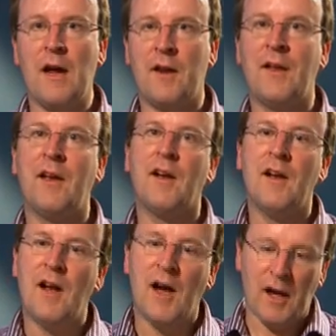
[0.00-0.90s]
And I think,
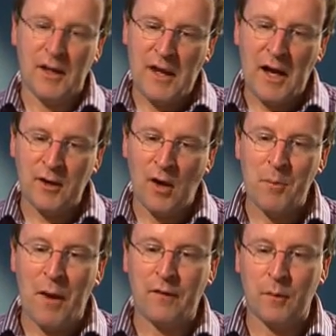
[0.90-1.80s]
again,
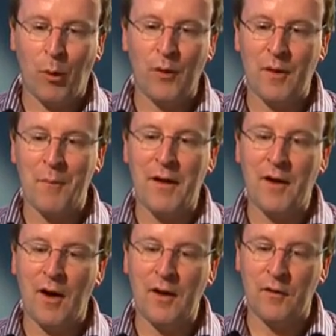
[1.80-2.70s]
going back to the point I
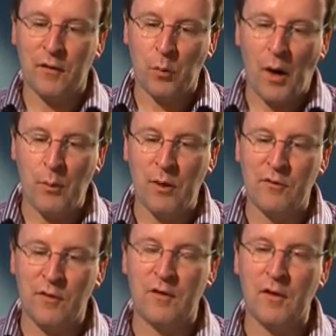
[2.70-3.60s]
made earlier, this is why we
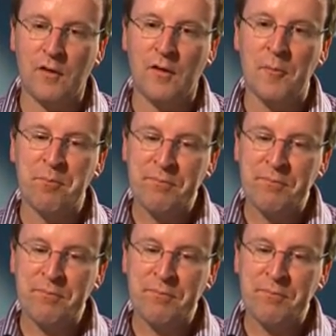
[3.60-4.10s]
envisaged